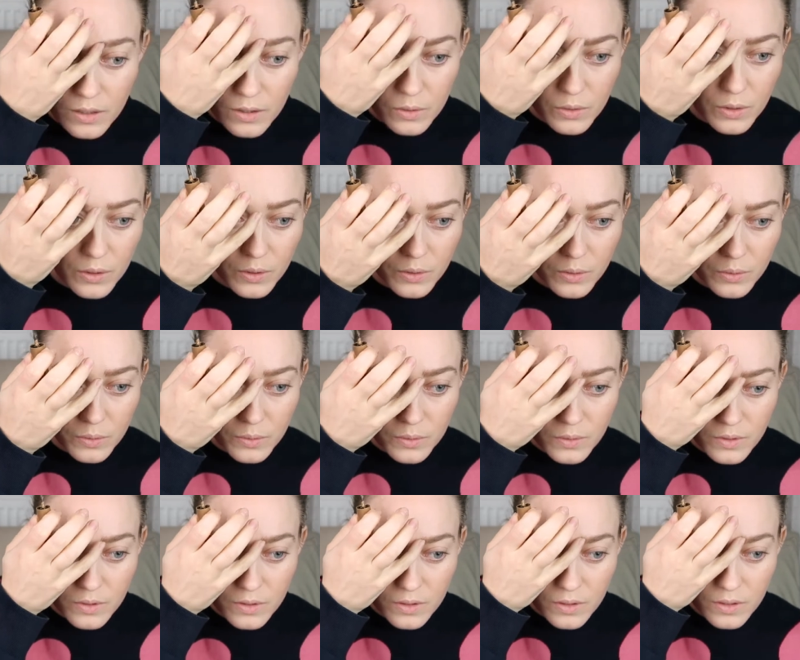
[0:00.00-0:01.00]
Oh no,
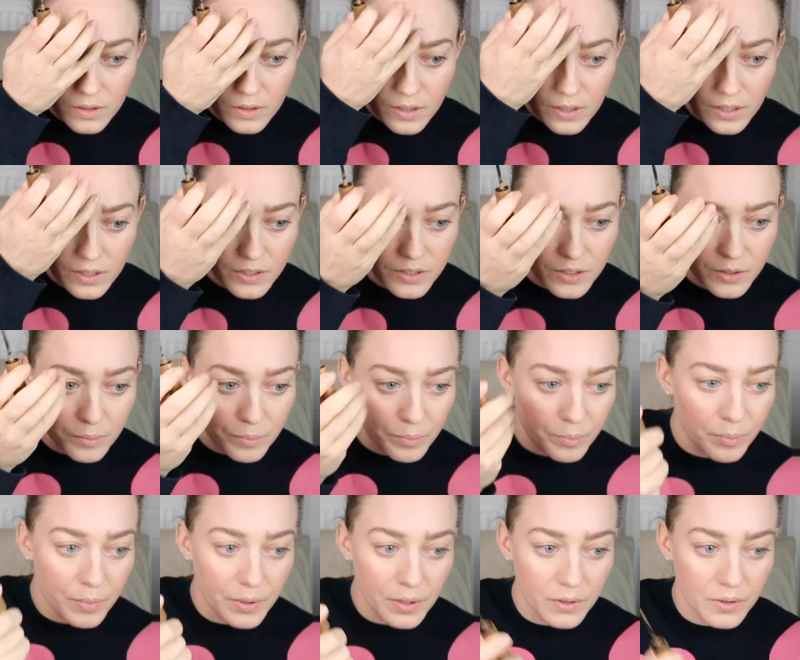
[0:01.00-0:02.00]
I
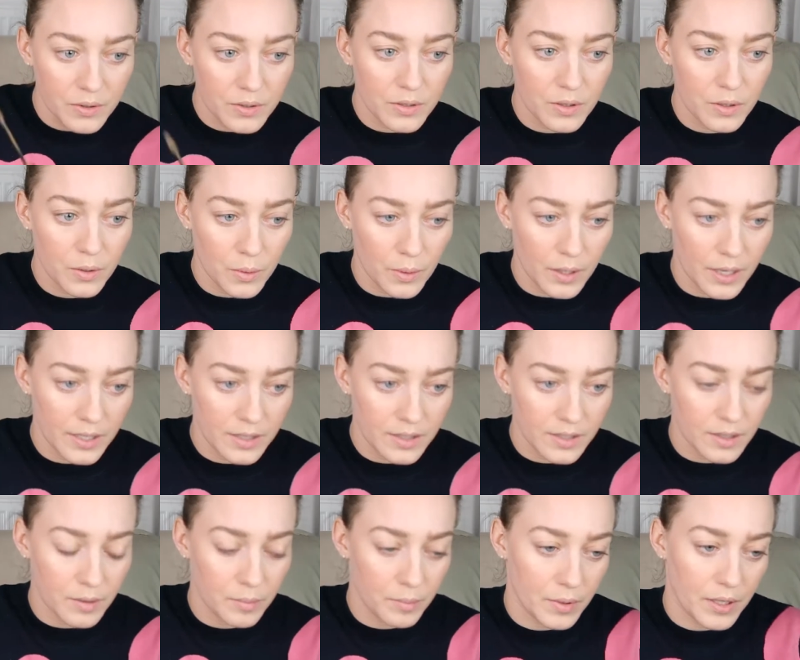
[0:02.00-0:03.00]
spilled
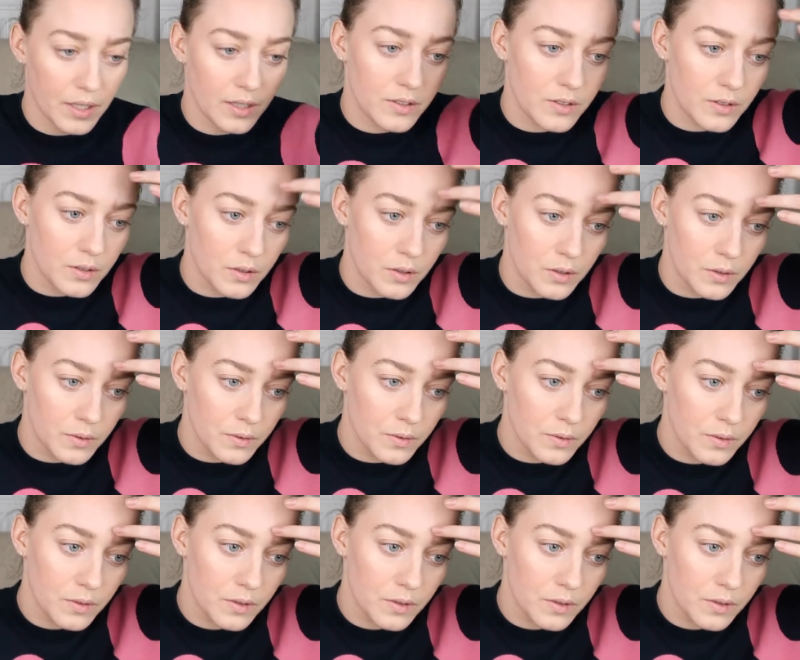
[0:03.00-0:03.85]
quite a bit of